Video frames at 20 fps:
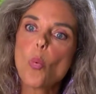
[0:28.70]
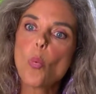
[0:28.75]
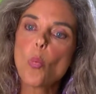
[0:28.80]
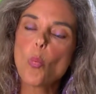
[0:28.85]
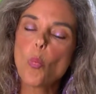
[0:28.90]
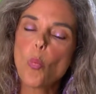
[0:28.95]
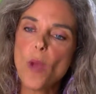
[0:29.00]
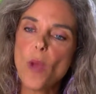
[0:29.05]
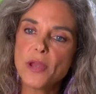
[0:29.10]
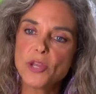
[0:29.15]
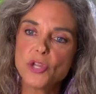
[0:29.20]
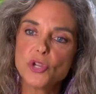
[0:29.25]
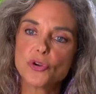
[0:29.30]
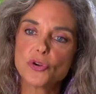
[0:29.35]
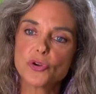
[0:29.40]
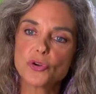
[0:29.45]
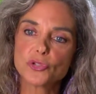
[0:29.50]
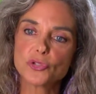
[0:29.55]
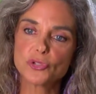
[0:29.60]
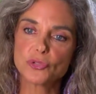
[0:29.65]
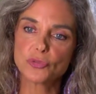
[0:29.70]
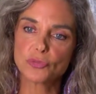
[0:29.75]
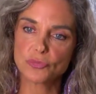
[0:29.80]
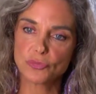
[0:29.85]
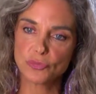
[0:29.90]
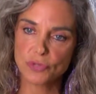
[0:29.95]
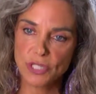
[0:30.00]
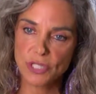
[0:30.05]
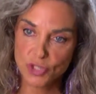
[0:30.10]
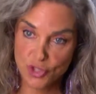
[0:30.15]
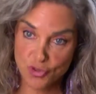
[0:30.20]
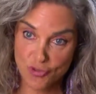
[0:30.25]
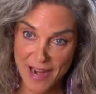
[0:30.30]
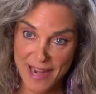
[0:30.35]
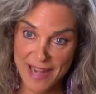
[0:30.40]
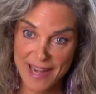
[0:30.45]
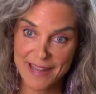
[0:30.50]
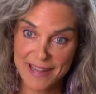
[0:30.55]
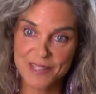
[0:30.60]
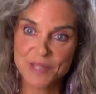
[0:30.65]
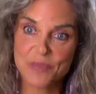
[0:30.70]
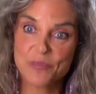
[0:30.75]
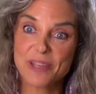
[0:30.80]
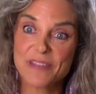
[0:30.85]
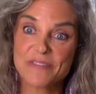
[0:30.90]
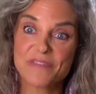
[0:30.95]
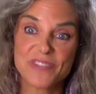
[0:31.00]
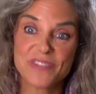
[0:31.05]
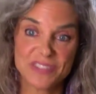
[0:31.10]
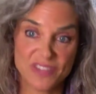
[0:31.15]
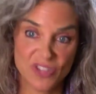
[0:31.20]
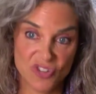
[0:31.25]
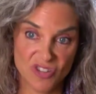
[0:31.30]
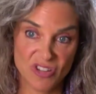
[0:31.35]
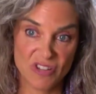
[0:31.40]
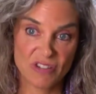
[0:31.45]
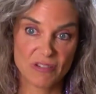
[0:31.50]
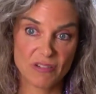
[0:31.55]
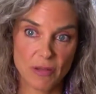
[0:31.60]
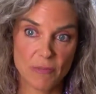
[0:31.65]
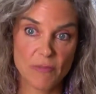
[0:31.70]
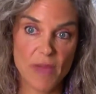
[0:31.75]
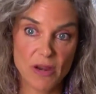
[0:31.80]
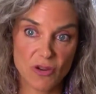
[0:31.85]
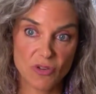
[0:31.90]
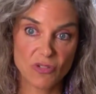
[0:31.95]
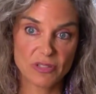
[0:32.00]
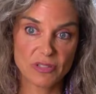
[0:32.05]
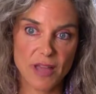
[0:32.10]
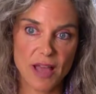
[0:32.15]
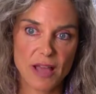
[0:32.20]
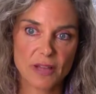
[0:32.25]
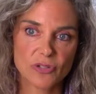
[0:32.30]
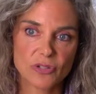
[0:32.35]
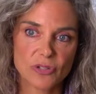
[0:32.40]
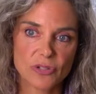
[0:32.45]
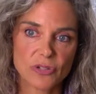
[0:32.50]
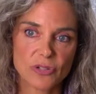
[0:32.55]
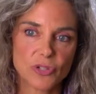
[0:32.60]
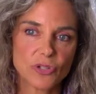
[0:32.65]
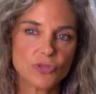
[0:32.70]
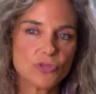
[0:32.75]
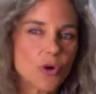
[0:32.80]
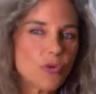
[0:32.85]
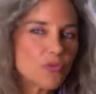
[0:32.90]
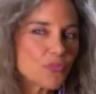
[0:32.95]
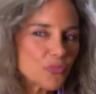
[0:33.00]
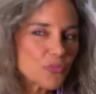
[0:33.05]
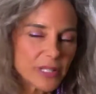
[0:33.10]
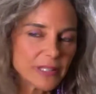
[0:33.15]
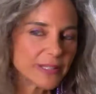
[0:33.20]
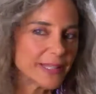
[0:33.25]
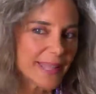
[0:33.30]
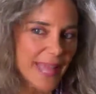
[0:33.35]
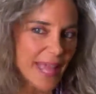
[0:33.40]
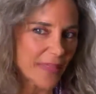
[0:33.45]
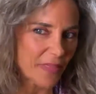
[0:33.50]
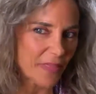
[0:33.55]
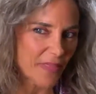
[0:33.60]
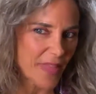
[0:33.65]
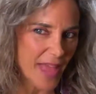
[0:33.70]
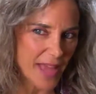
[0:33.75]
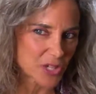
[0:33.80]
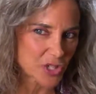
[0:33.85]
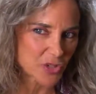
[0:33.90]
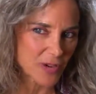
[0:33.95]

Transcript: When you're in training to be a physician, a medical doctor, you don't really get that